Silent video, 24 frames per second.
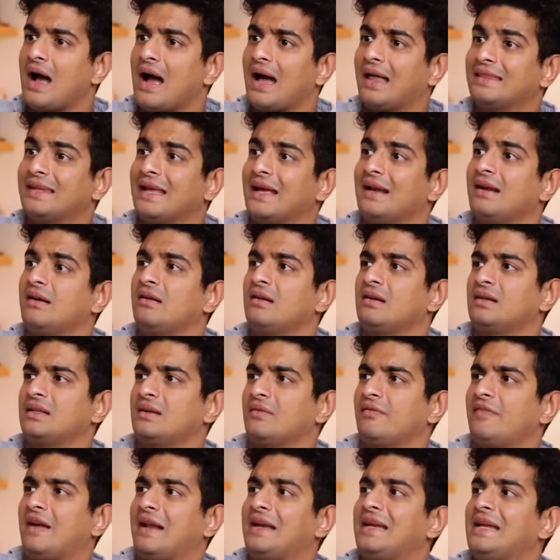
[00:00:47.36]
And then
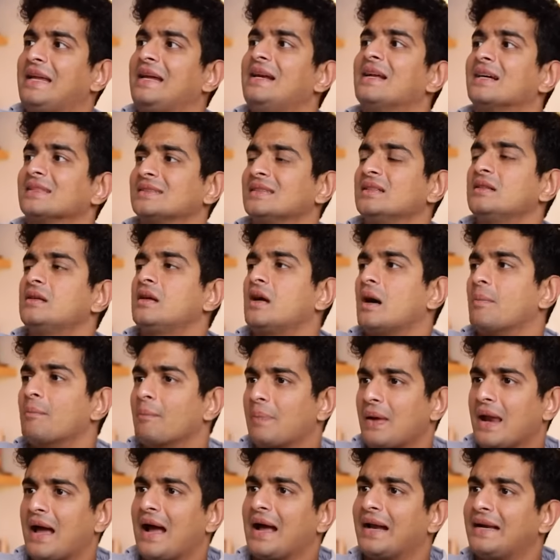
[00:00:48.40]
when he doesn't
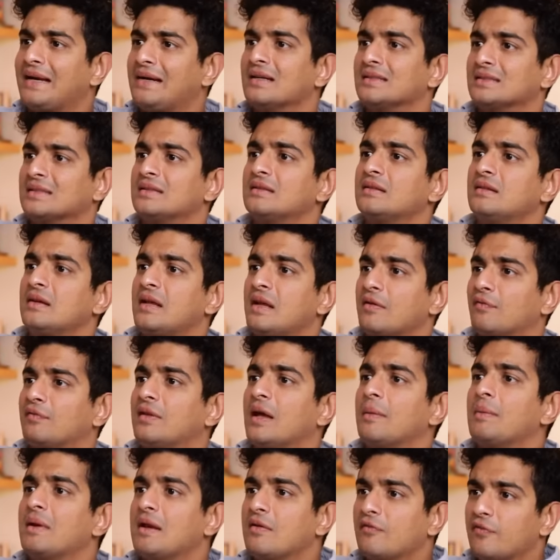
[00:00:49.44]
comply and he doesn't give
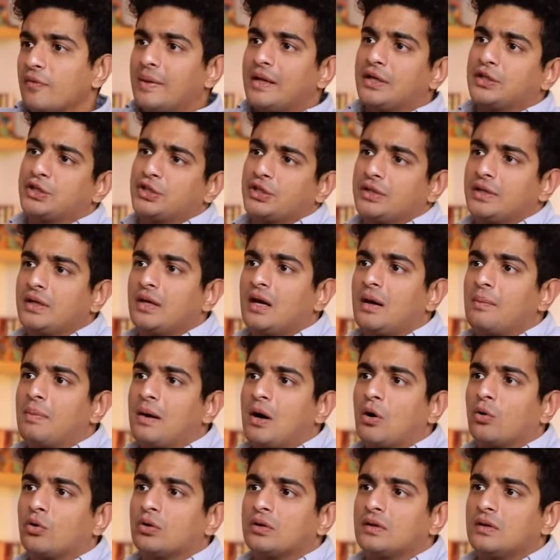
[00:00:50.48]
them information
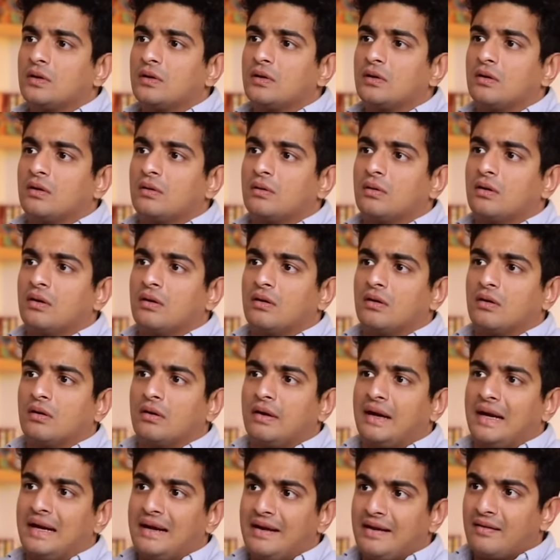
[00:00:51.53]
about
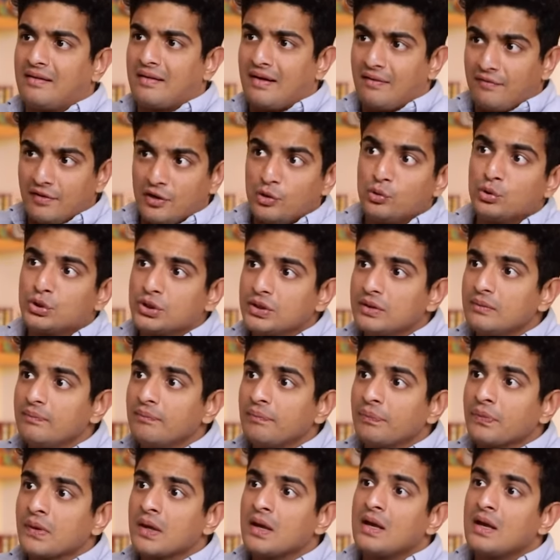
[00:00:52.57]
the Indian Revolution,